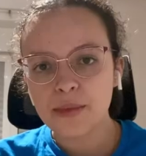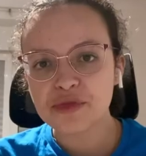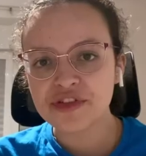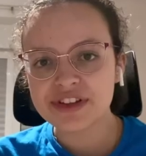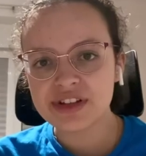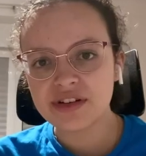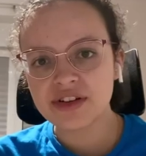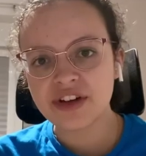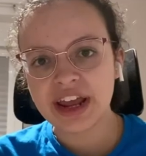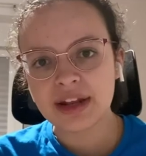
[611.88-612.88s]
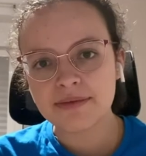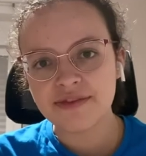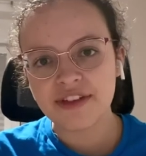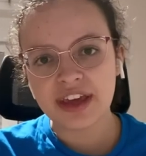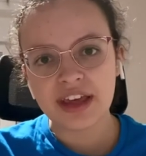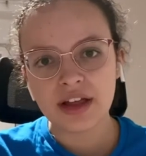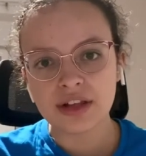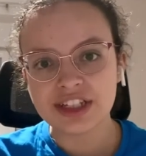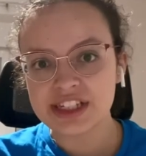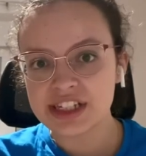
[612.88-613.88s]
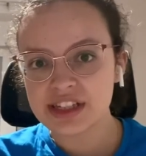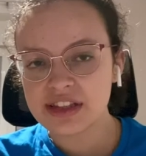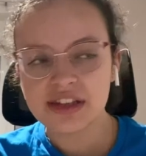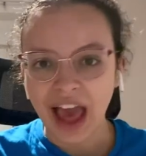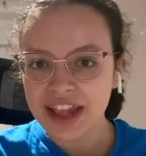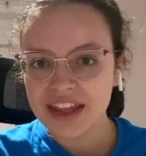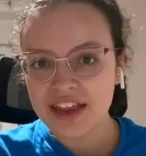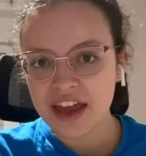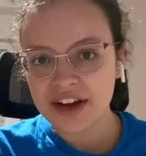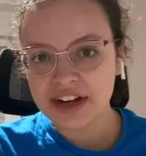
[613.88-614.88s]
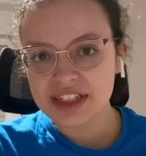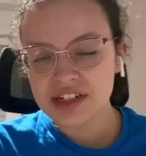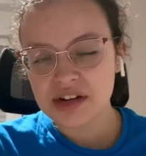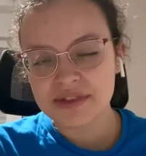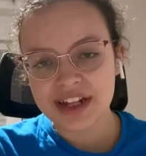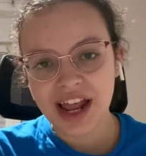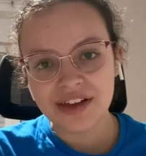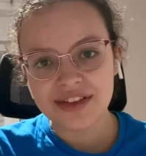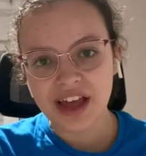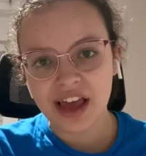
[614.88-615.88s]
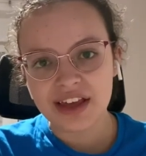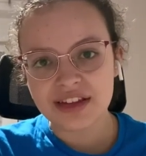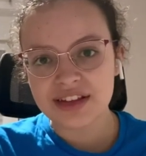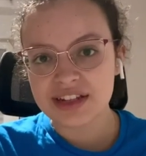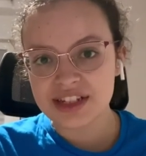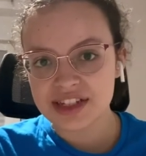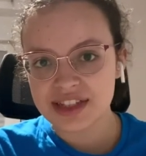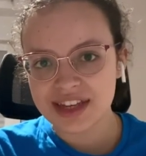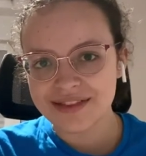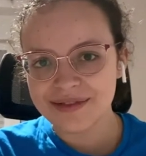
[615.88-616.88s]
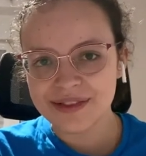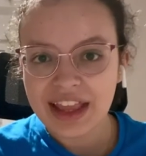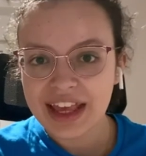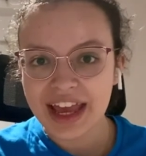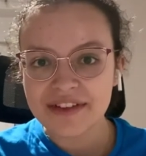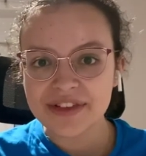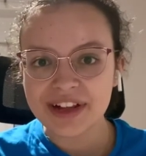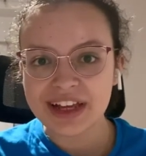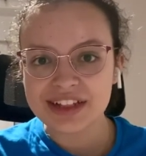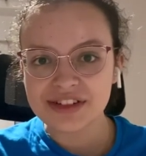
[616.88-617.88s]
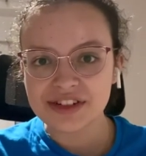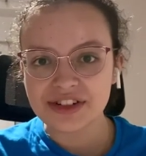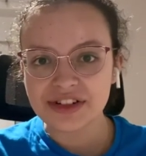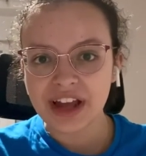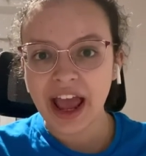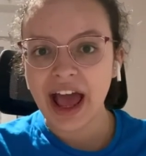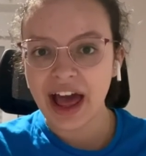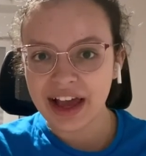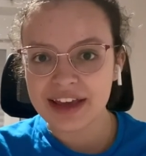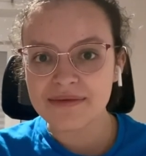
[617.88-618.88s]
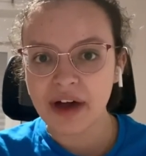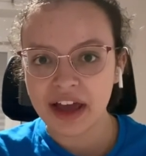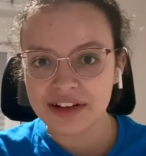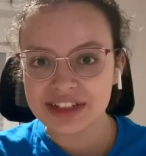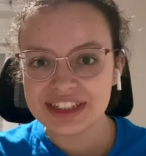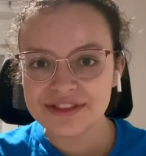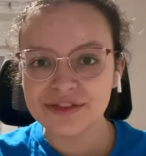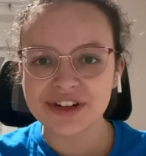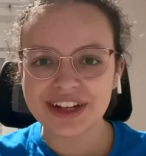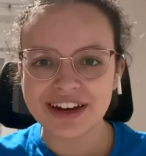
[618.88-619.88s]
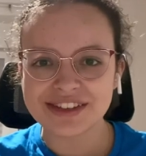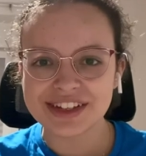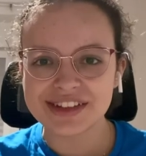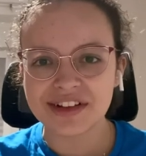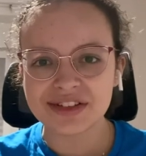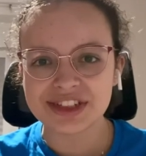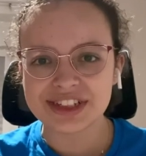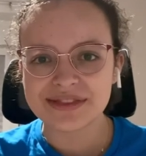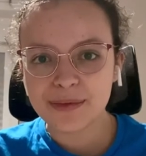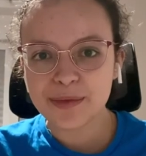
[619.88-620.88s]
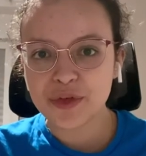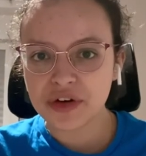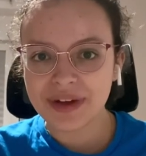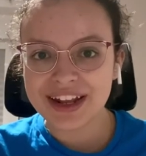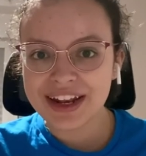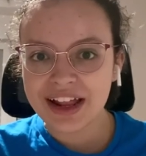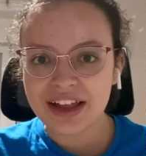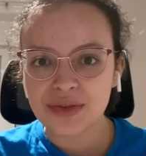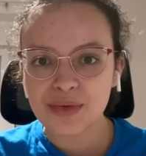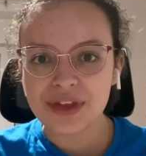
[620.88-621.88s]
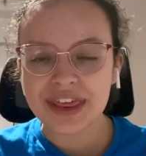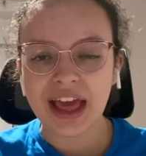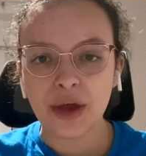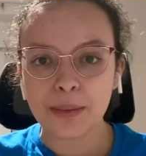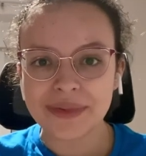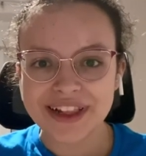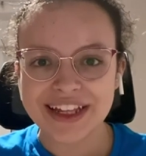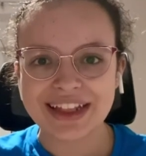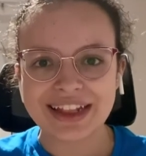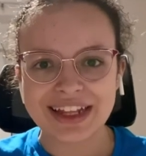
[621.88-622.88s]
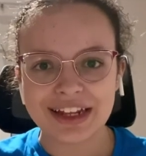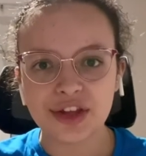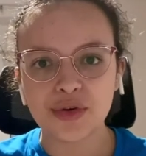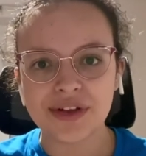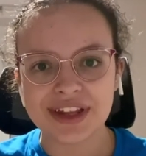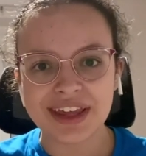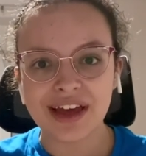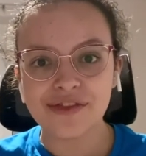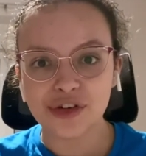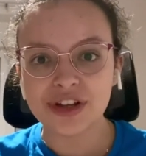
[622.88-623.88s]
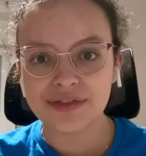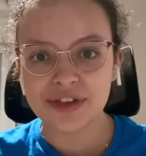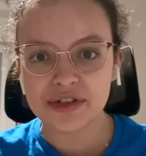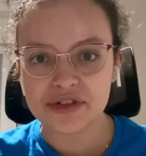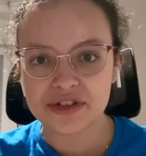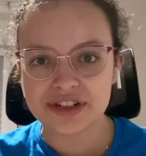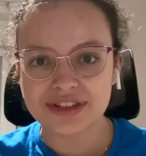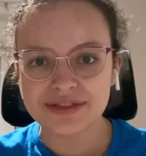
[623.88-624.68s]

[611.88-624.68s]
Professor Rain V. Legin the director of the Nanoscience Initiative, gave the lecture Hacking Biology for Nanotechnology, providing us with a completely new idea for the future.